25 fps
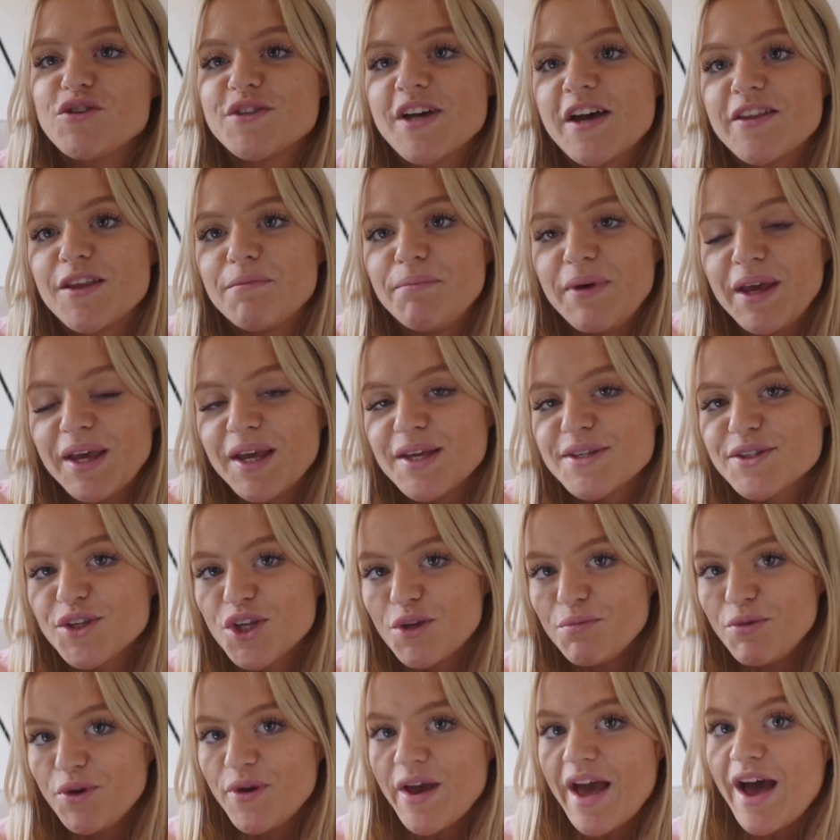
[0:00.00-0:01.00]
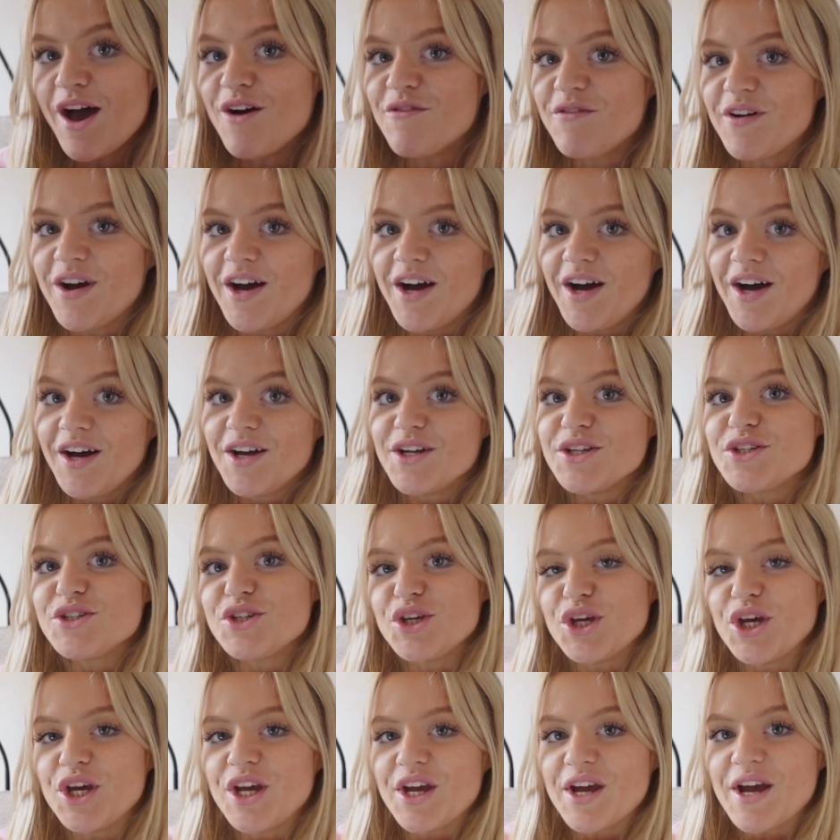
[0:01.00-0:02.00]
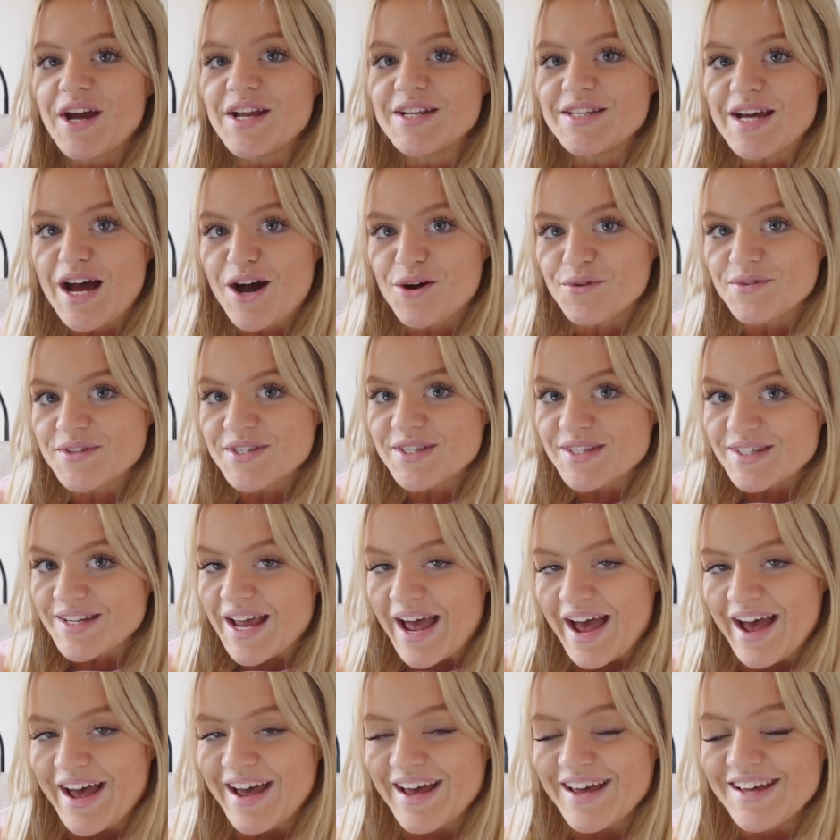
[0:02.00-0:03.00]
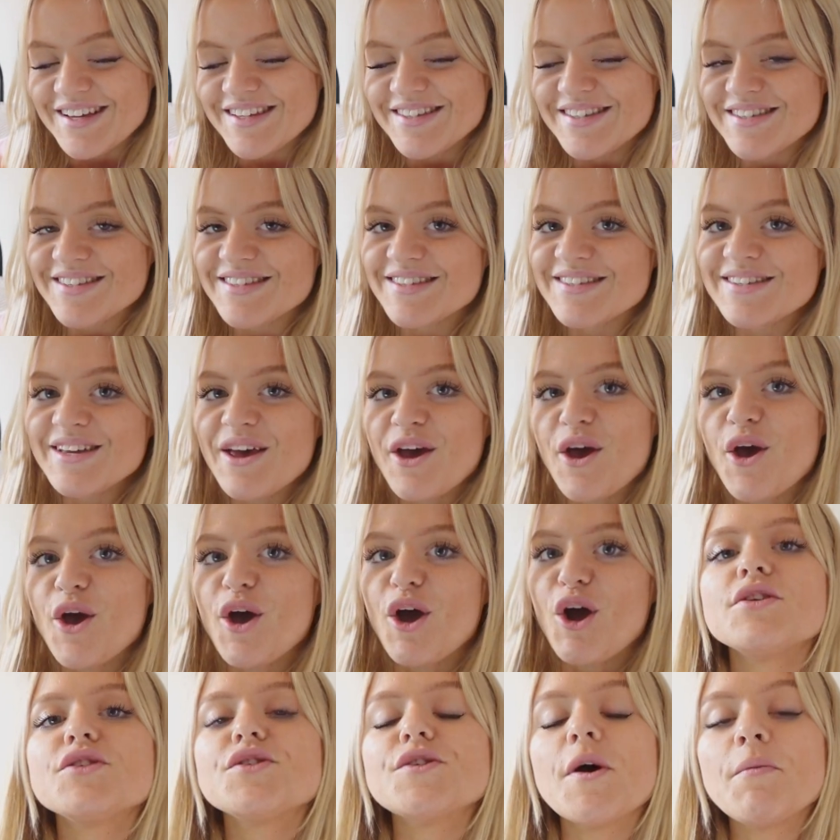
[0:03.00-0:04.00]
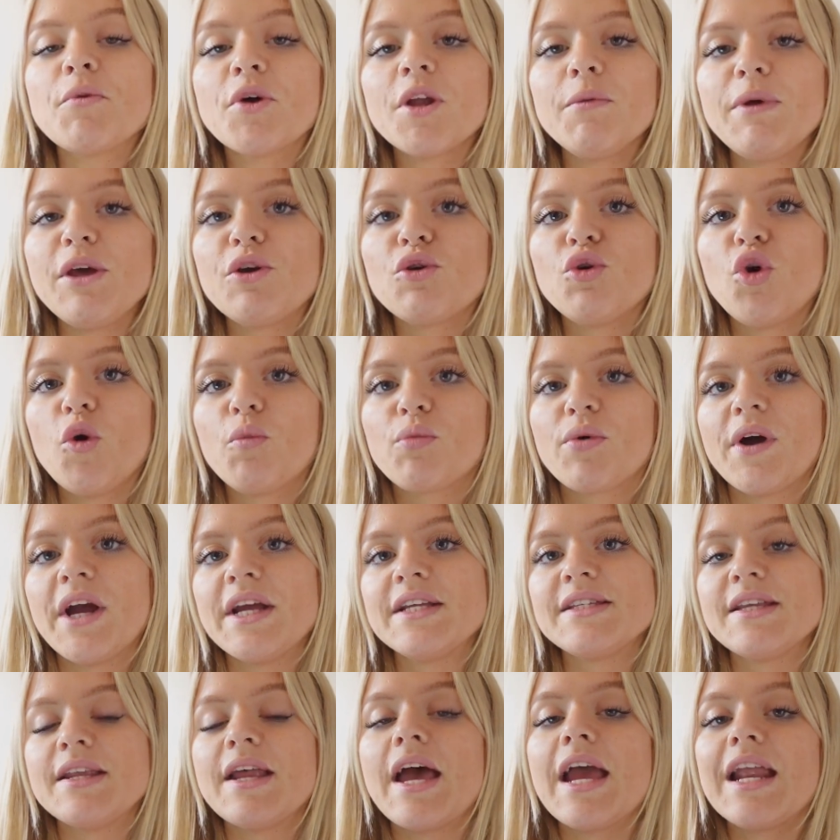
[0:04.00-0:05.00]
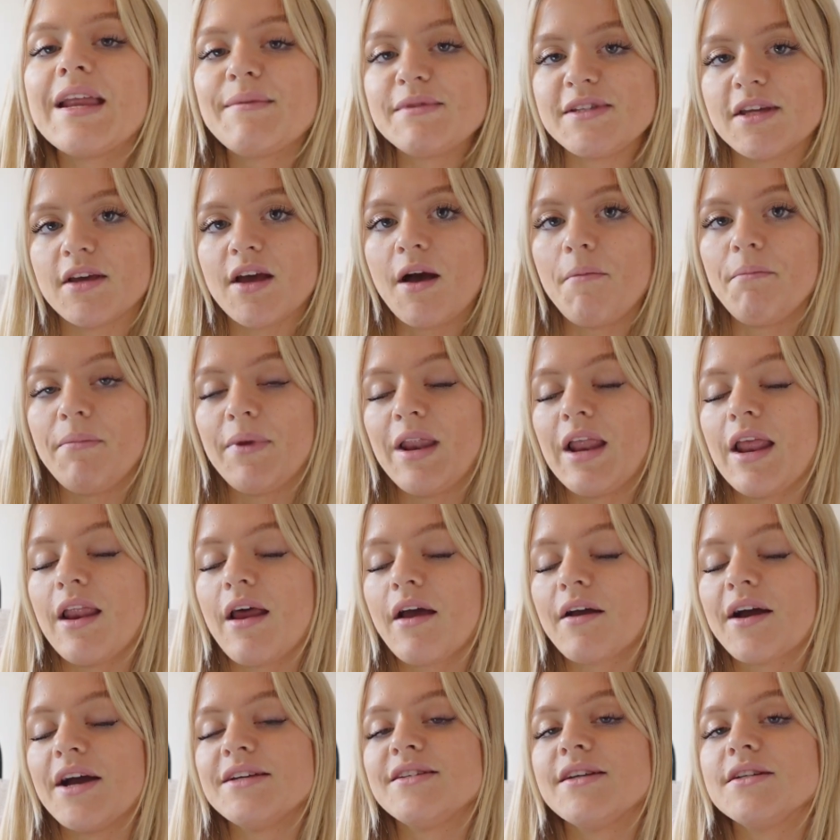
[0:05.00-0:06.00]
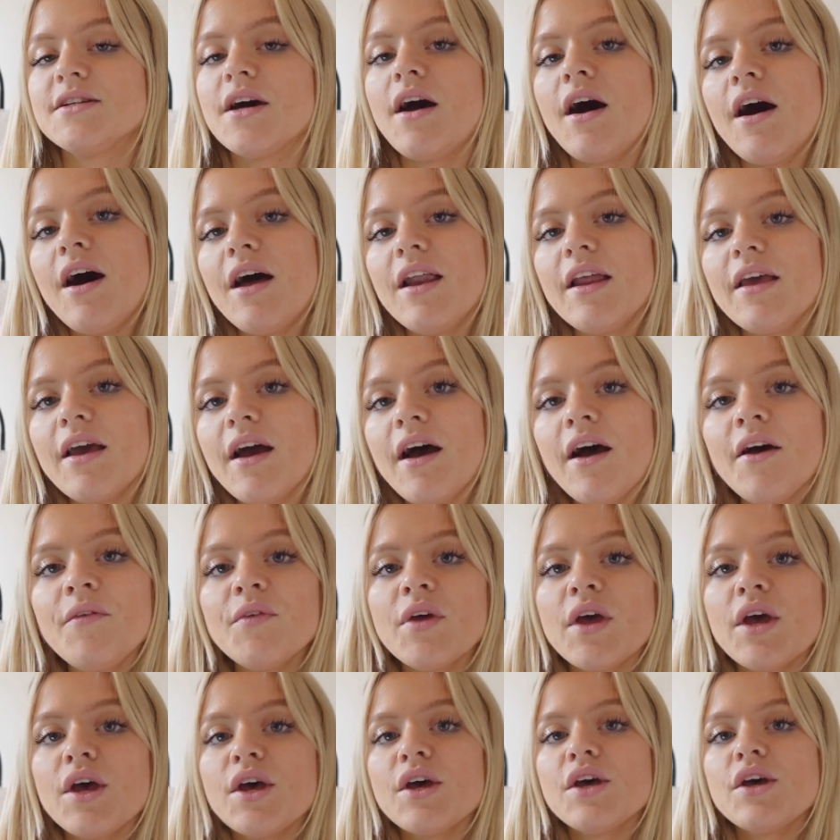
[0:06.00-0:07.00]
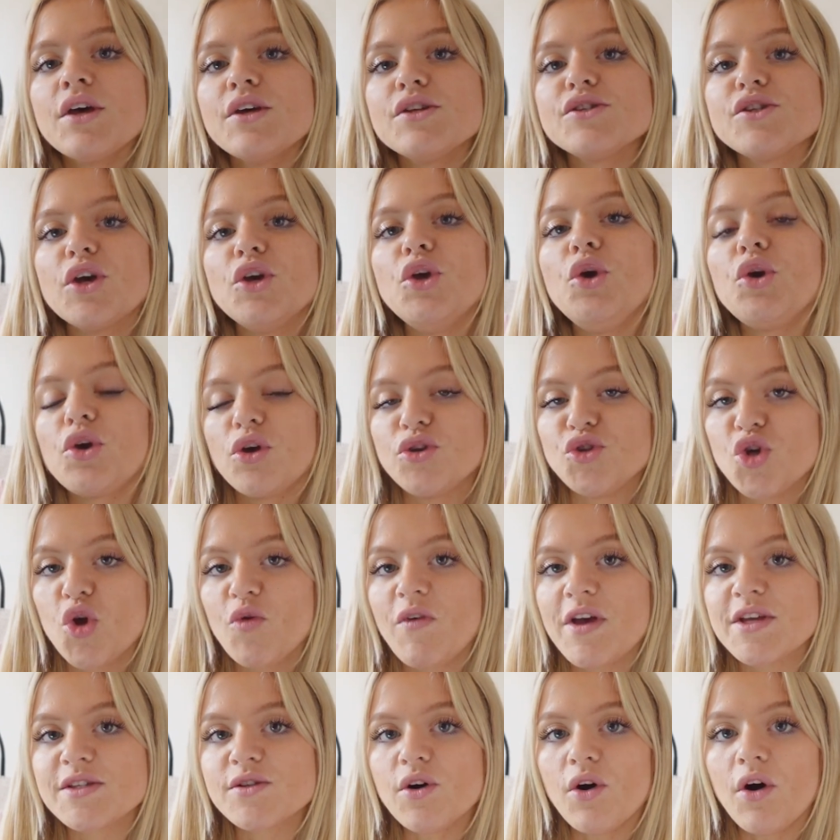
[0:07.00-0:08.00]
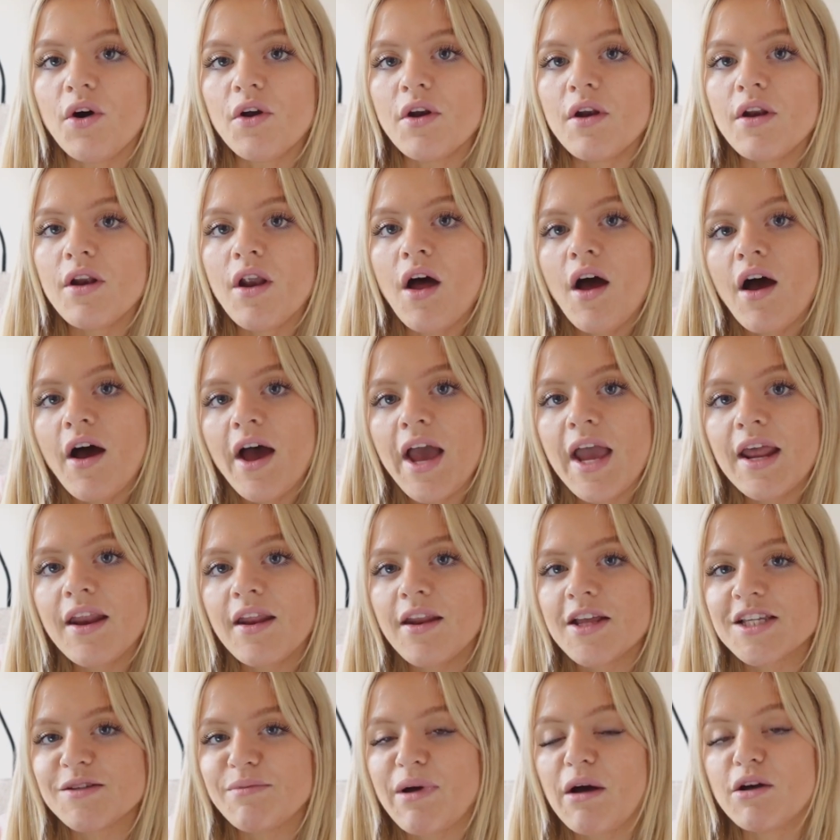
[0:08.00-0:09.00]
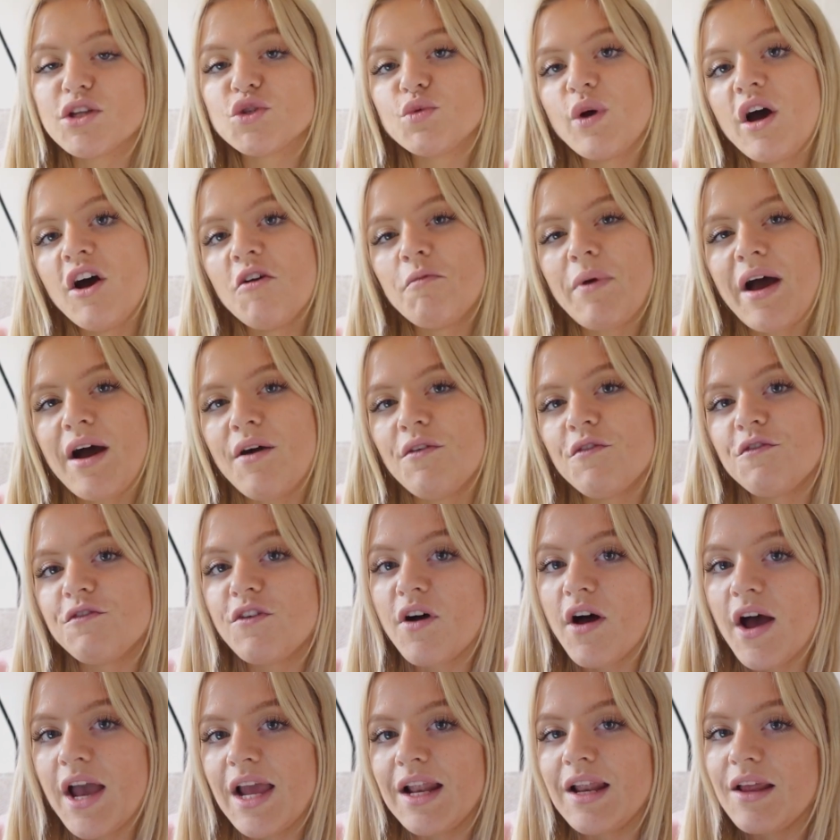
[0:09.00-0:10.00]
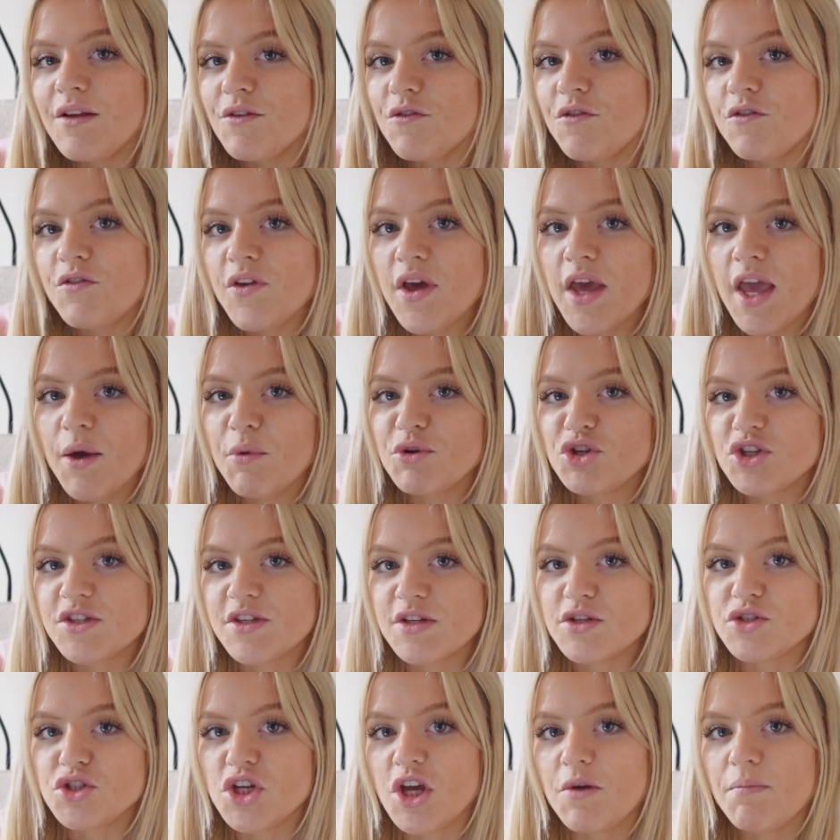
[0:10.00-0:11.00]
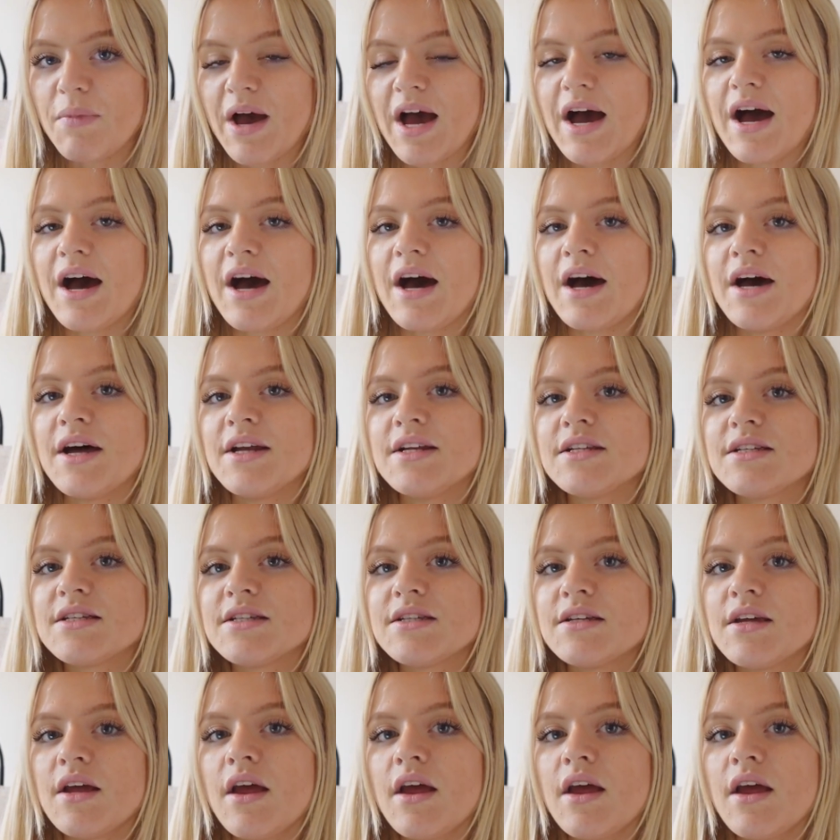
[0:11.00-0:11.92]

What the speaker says: just had the biggest commute ever to downstairs. So I'm gonna be incorporating an AMAZING company like I said earlier. So you could do this online and it's about £12 filing fee, which isn't too bad.